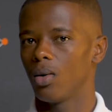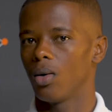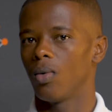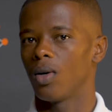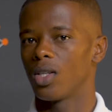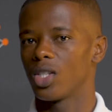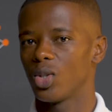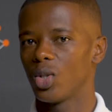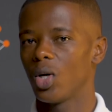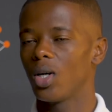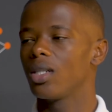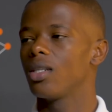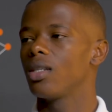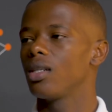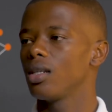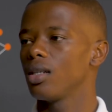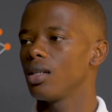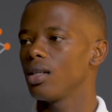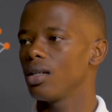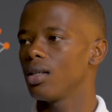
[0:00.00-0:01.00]
was
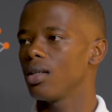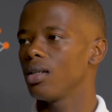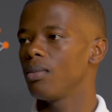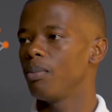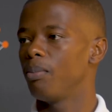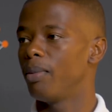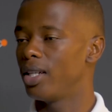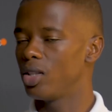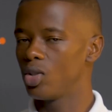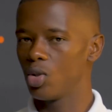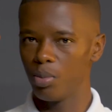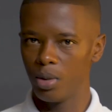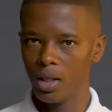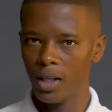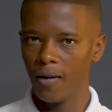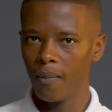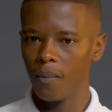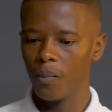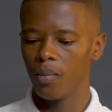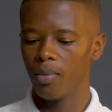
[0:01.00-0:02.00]
not meant to
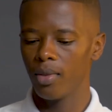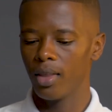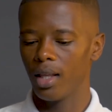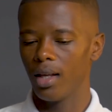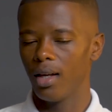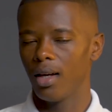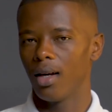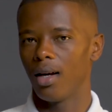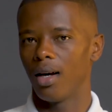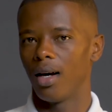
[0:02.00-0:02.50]
be mm.